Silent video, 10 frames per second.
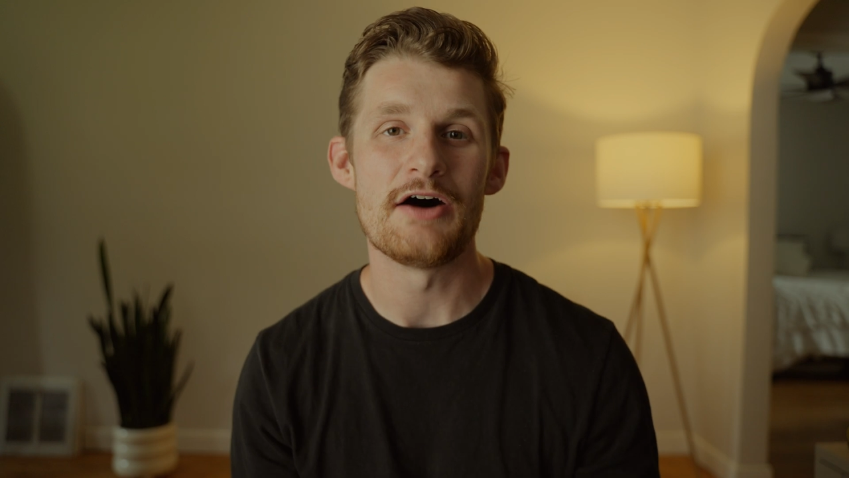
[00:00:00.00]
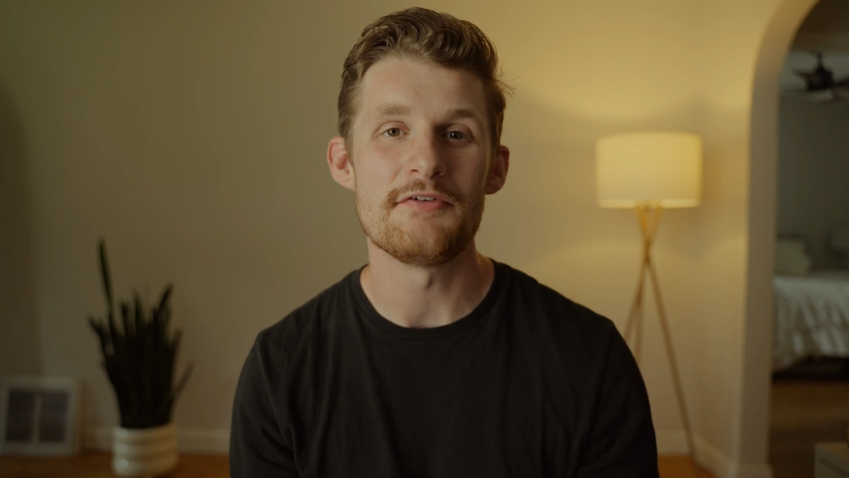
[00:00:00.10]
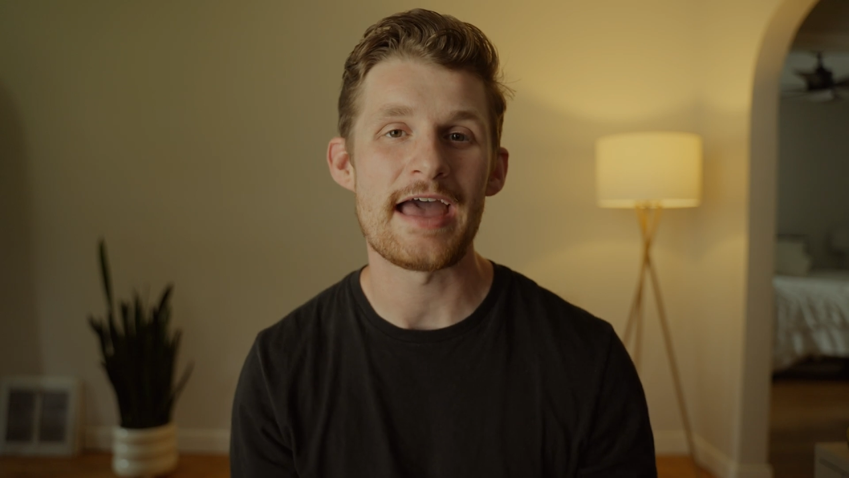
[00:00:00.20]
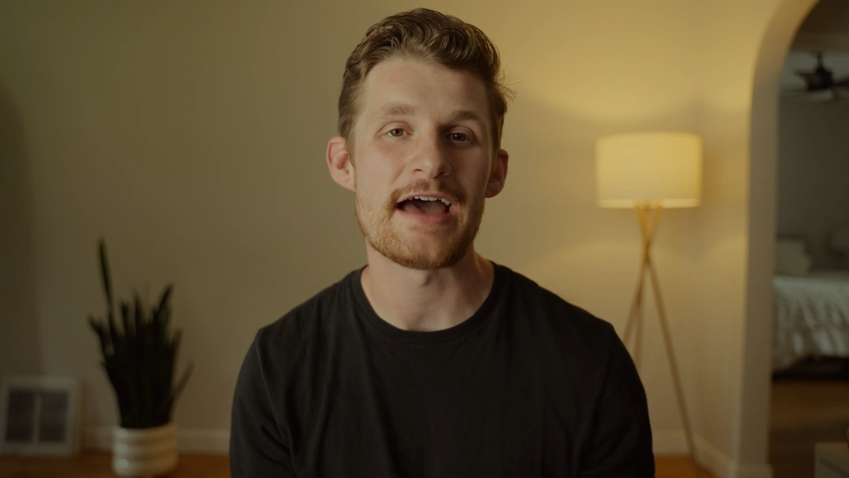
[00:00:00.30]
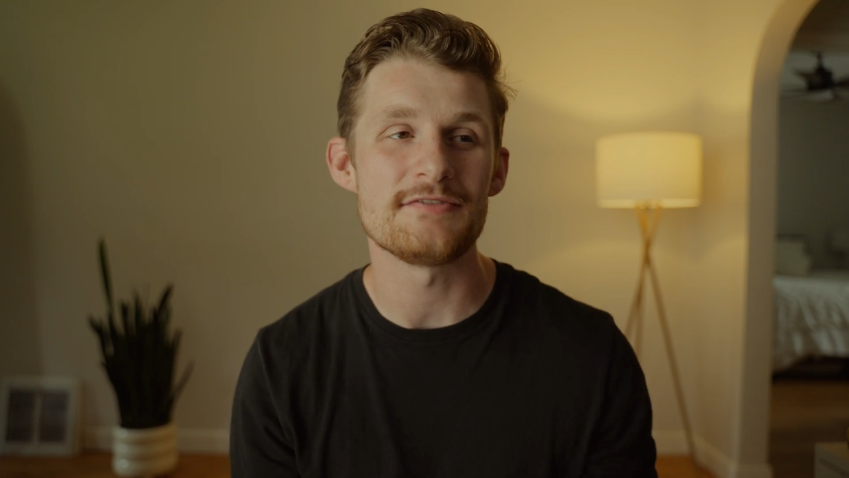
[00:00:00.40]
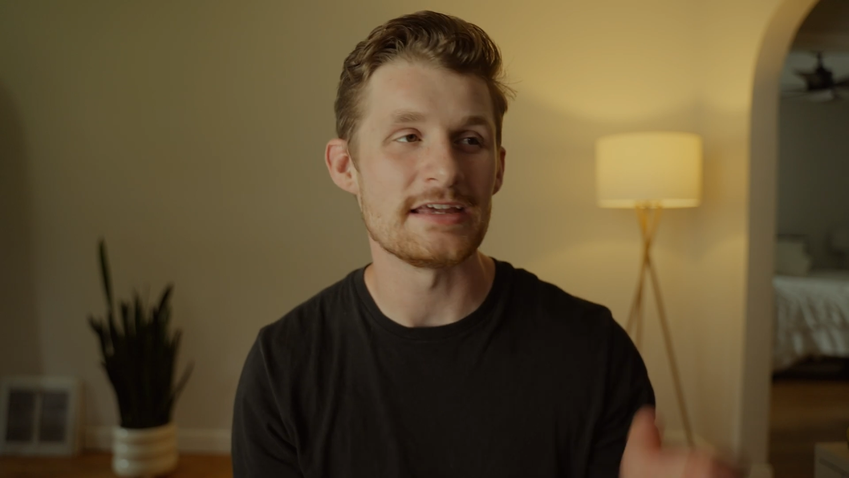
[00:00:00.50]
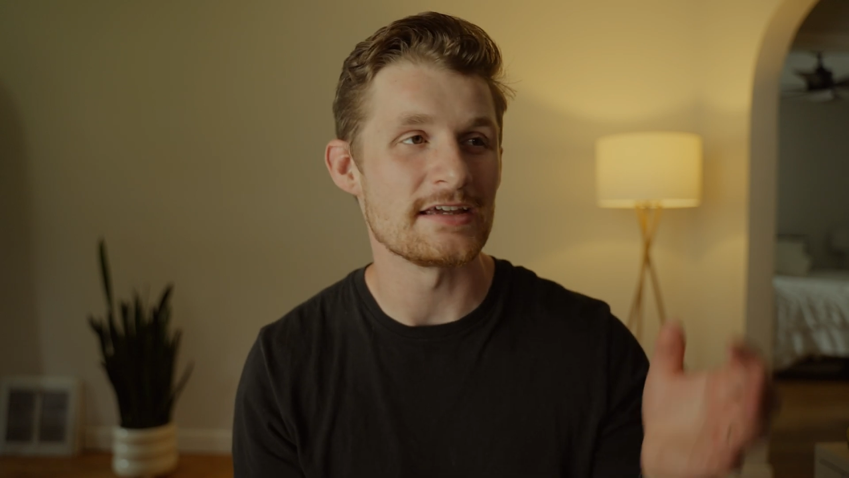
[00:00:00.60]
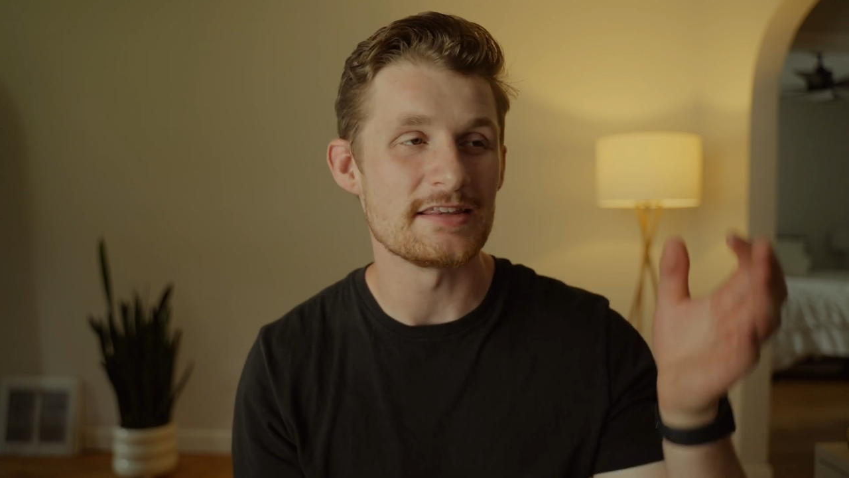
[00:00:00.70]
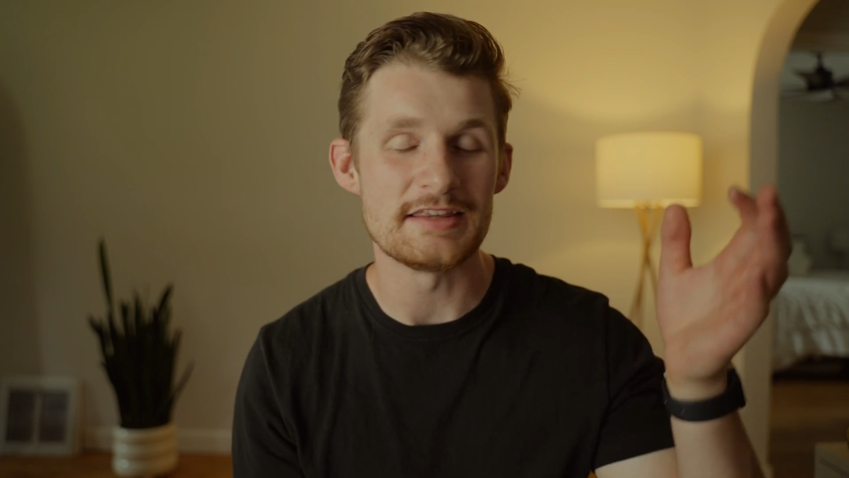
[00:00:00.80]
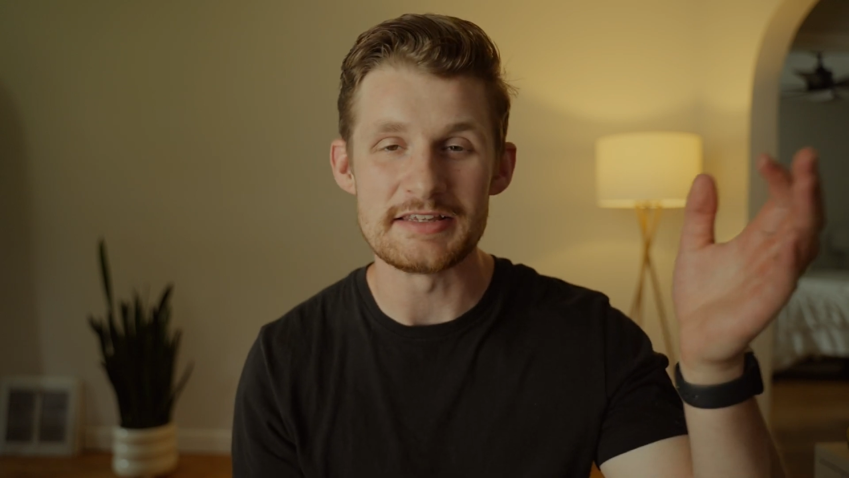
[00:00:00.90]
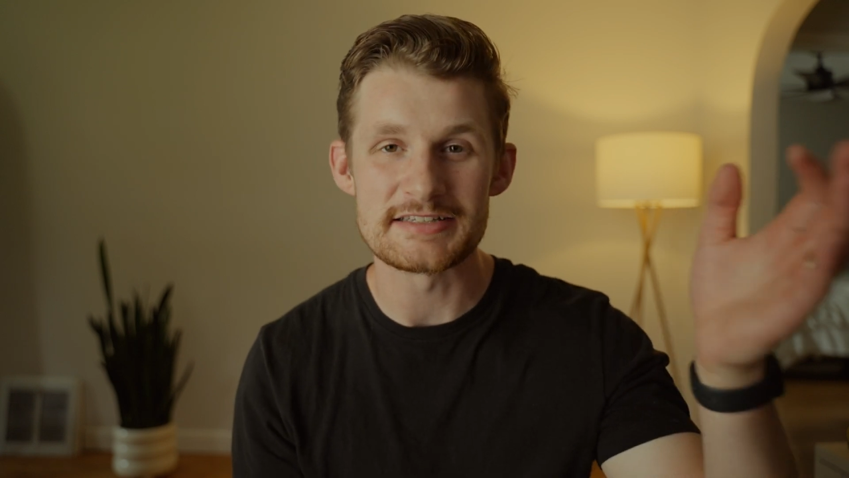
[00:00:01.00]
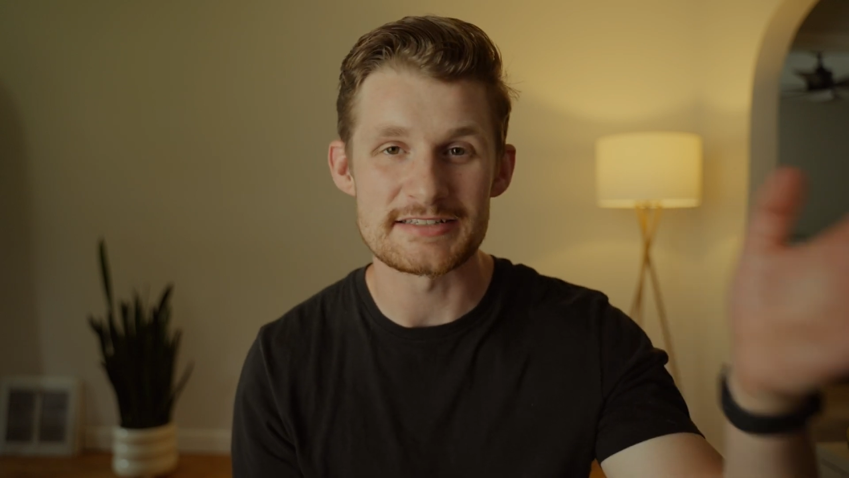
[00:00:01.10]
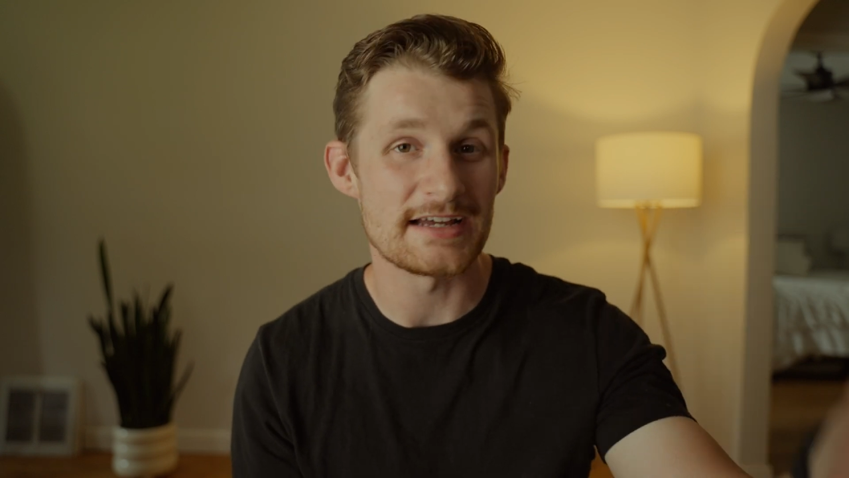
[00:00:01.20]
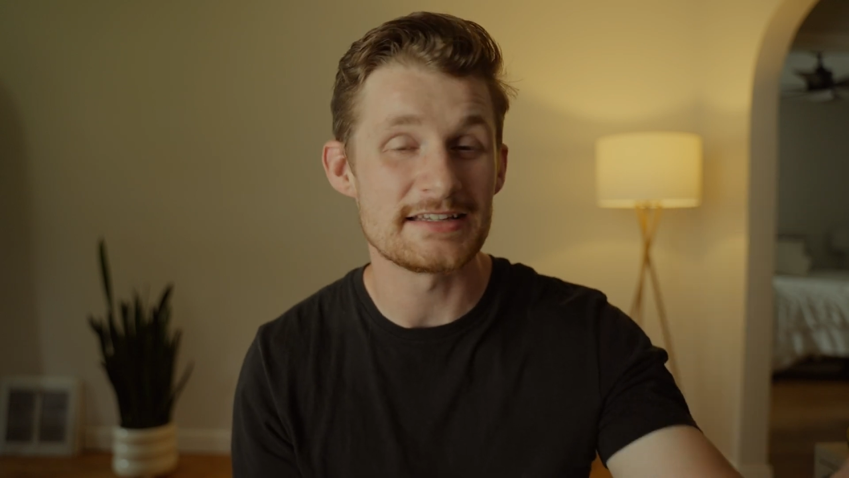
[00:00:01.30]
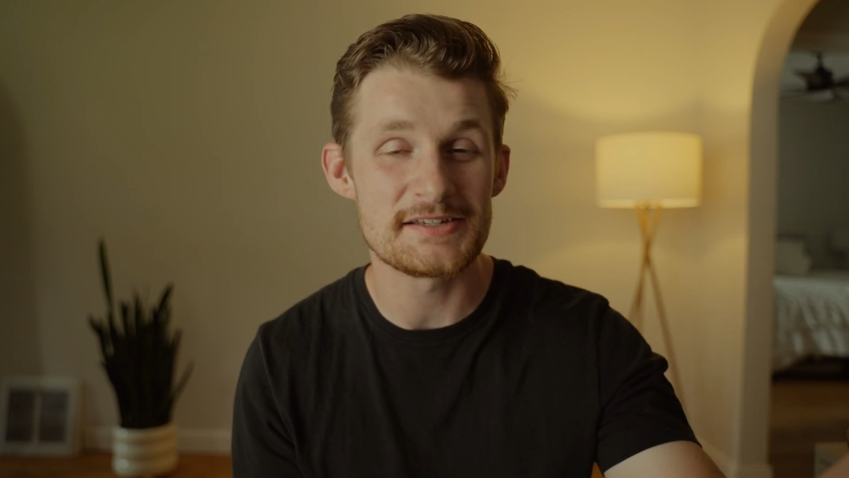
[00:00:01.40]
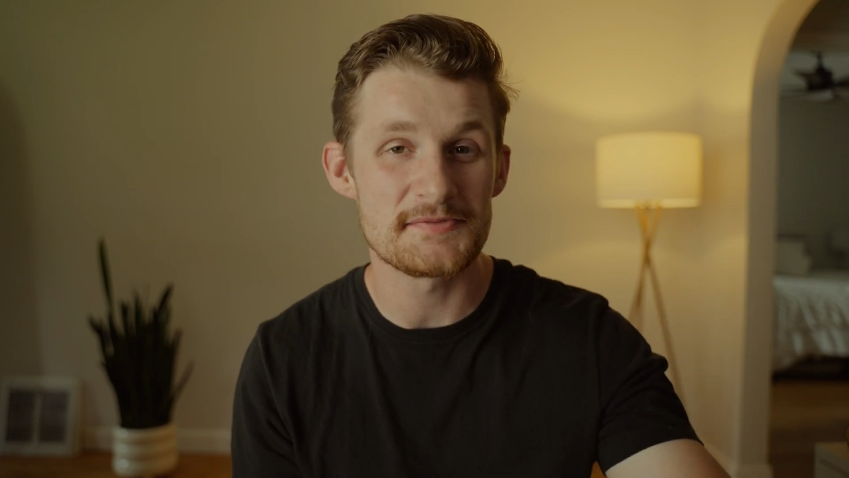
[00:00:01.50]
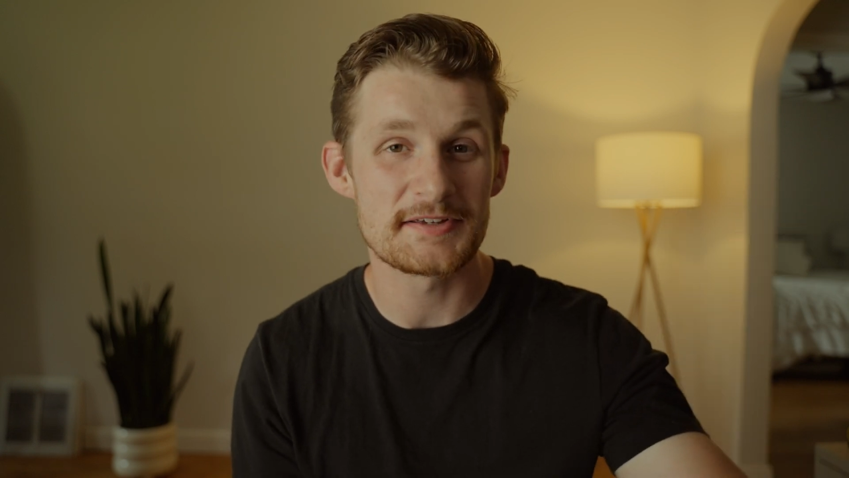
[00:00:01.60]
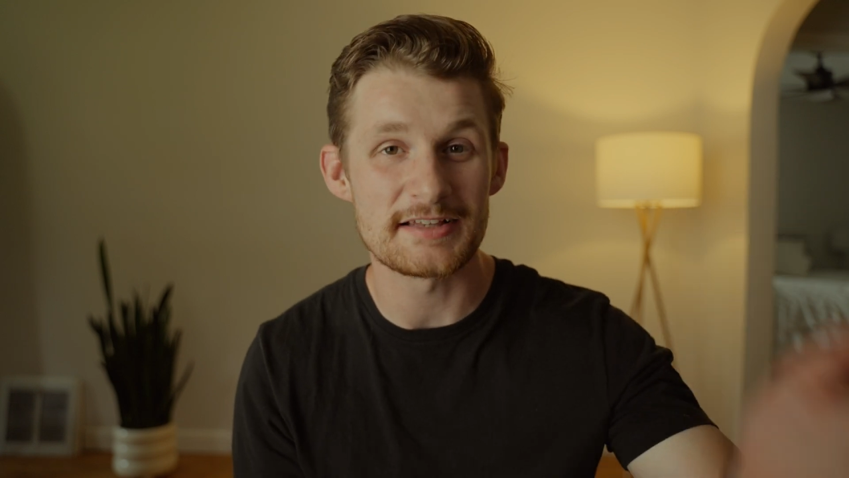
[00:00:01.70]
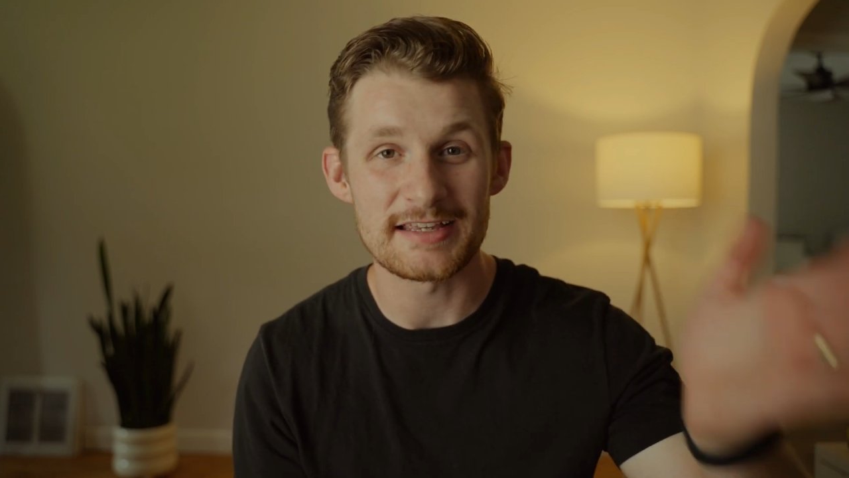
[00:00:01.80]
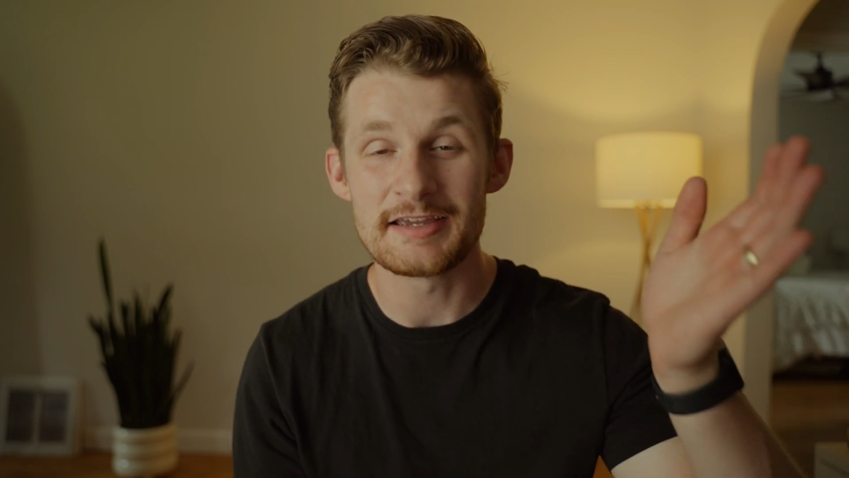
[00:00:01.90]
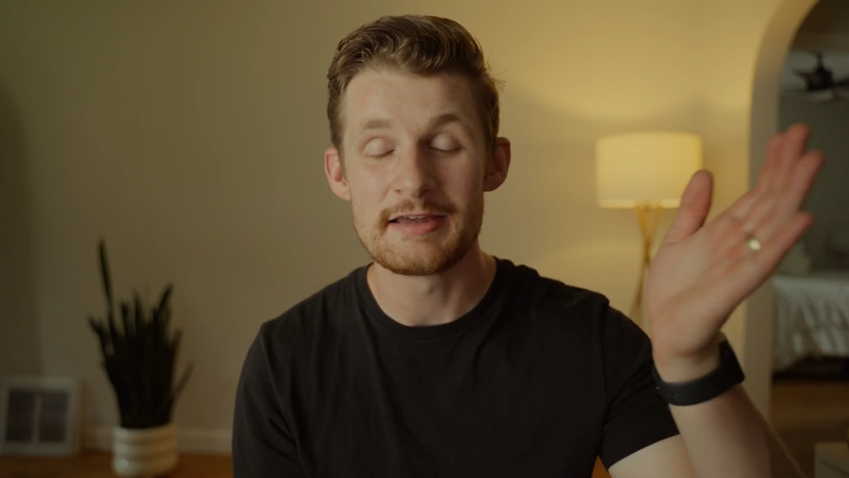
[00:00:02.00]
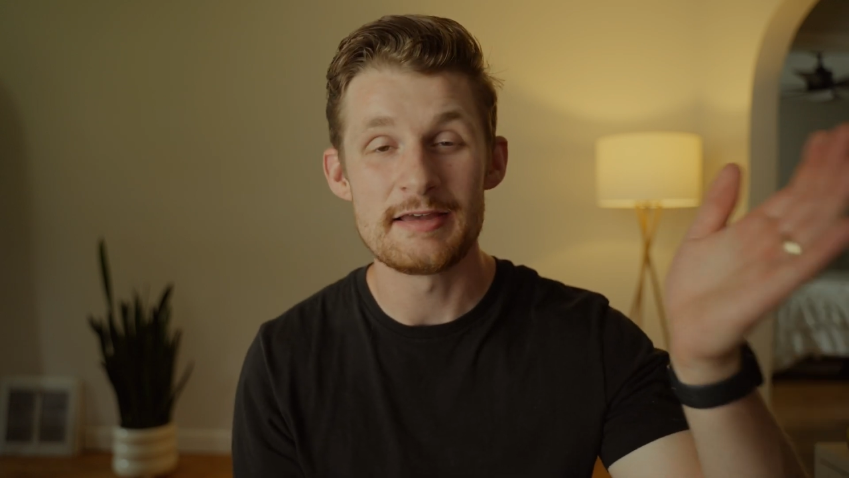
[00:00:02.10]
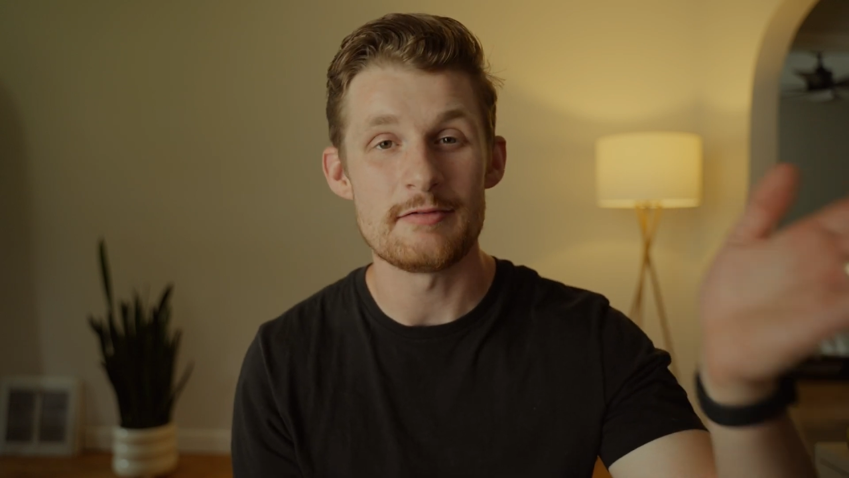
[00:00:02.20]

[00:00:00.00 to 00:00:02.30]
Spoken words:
of having the scientifically